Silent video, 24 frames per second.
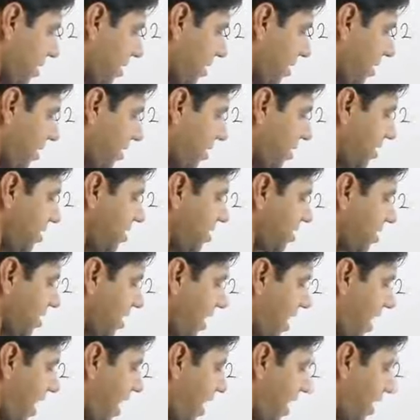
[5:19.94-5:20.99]
girls
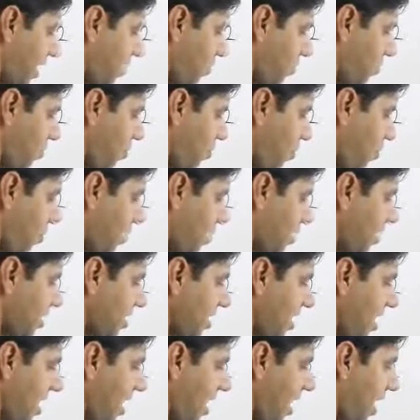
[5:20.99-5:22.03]
and
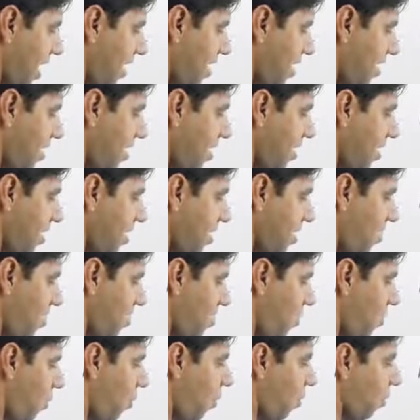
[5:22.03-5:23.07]
boys are
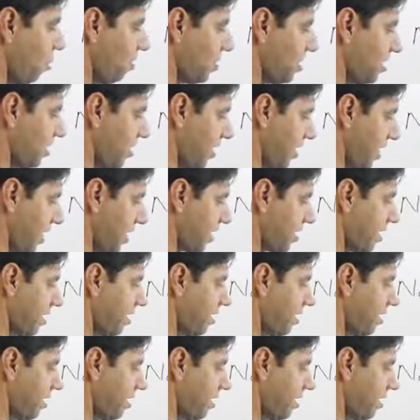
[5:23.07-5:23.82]
alternate